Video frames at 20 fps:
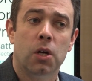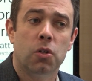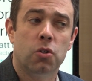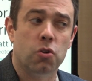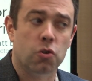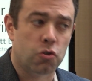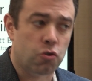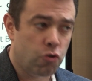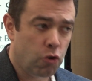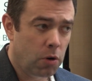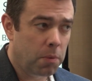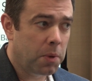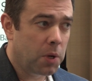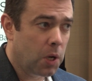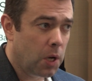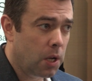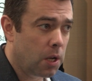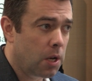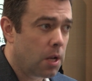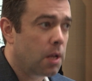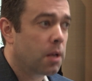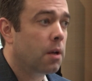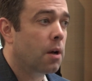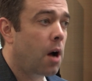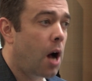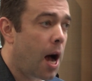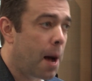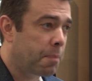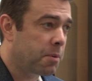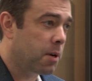distributed,
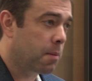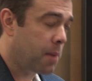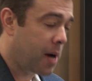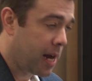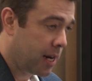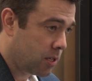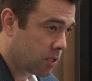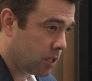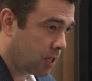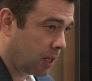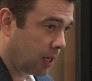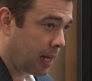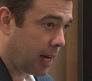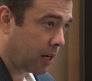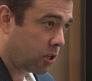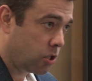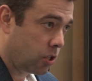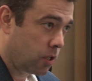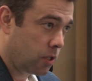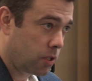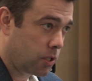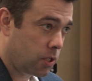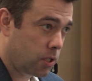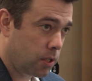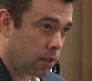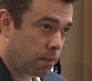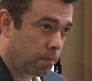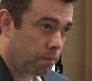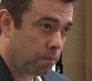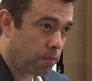optimized collections.